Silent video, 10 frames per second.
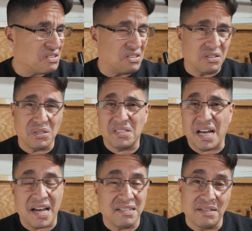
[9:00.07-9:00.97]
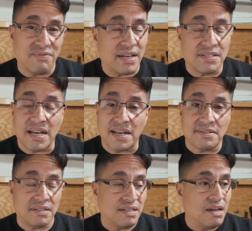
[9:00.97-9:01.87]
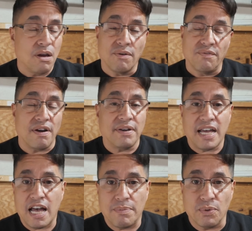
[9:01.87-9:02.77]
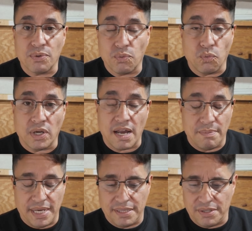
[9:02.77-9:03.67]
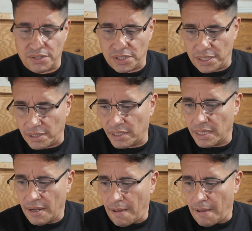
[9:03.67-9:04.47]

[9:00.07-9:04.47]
still I did fantastic. Very happy with what I made this year.